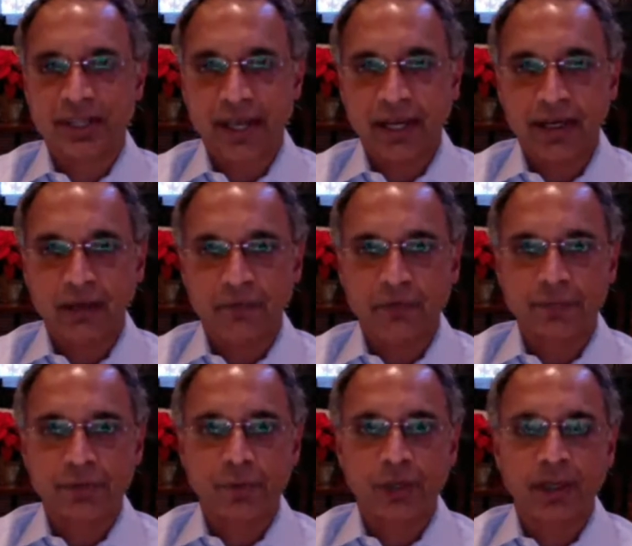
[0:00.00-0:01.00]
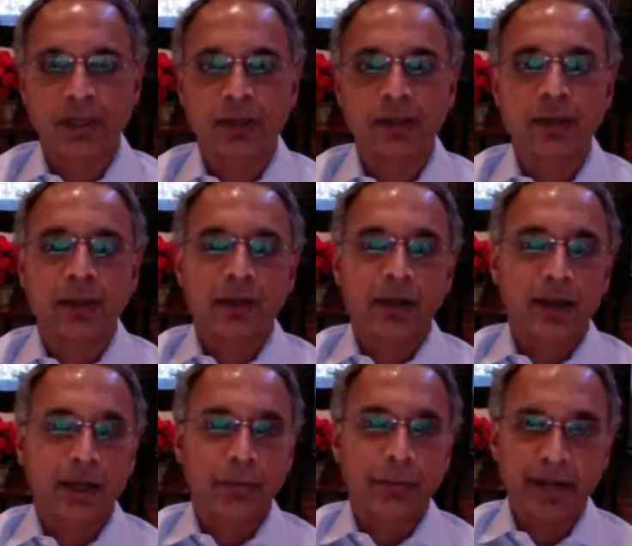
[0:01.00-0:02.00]
Scanlon from UL,
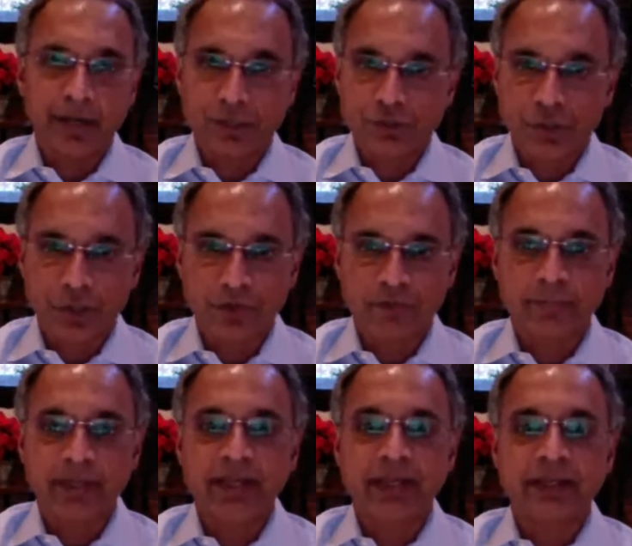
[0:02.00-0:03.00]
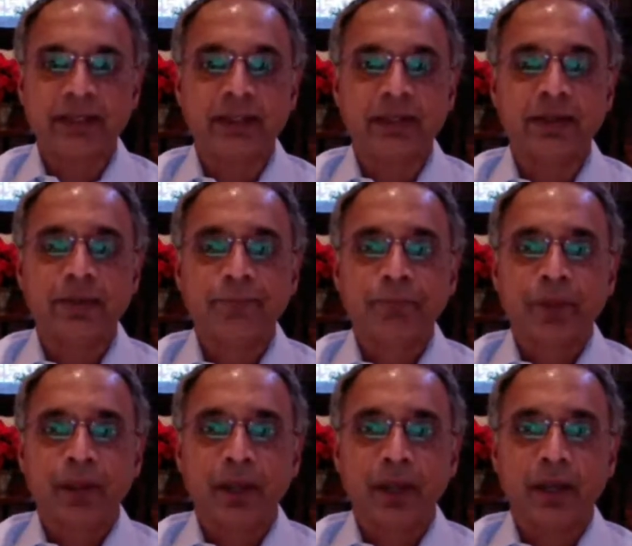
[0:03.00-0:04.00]
uh, Byron Trott of BDT,
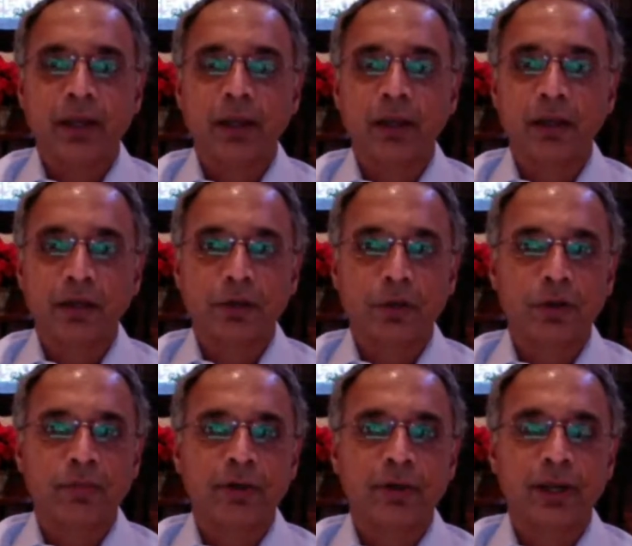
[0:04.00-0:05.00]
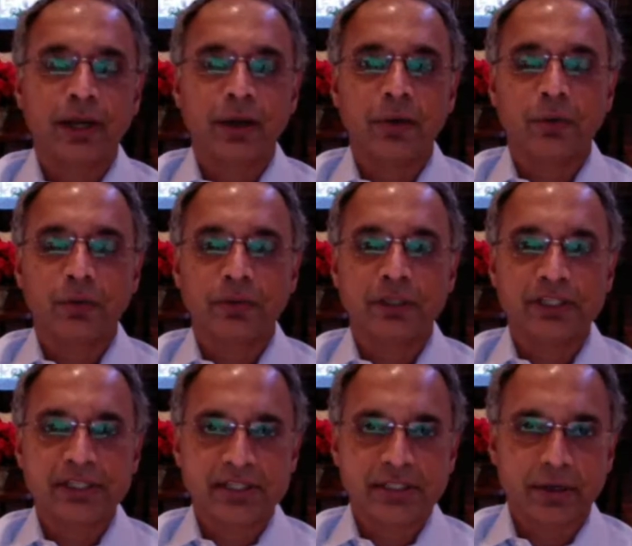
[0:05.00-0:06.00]
and learned a lot about how
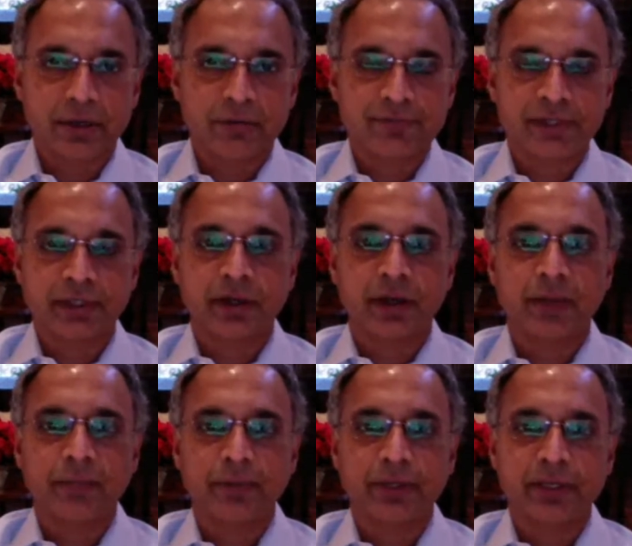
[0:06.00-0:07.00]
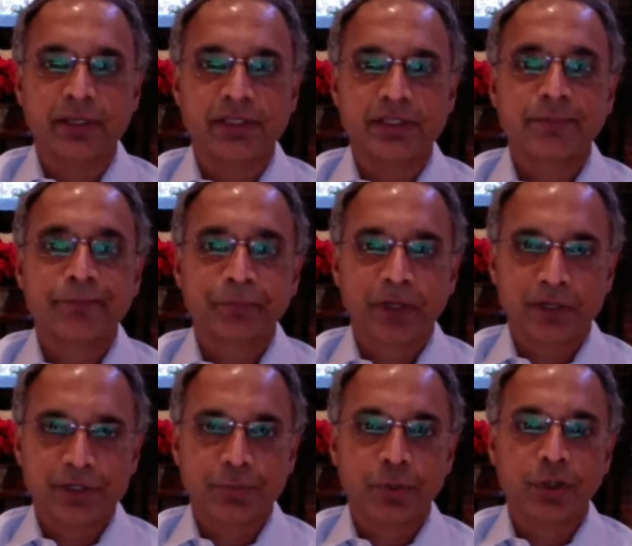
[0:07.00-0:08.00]
these executives and their companies
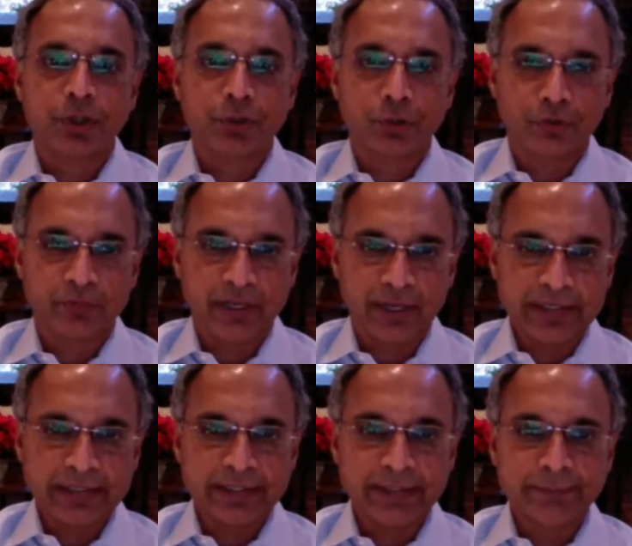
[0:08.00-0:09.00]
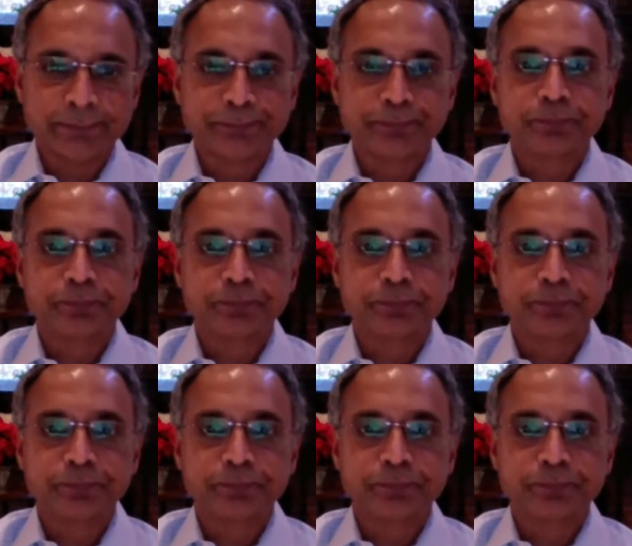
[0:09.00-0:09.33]
responded to COVID 19.